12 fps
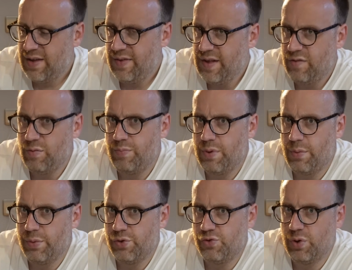This would
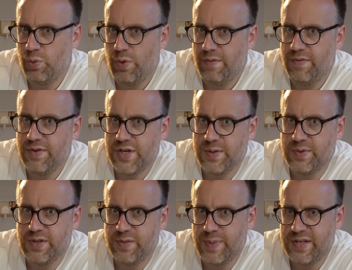probably struggle with in terms
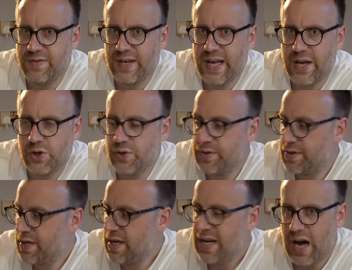of the specifications.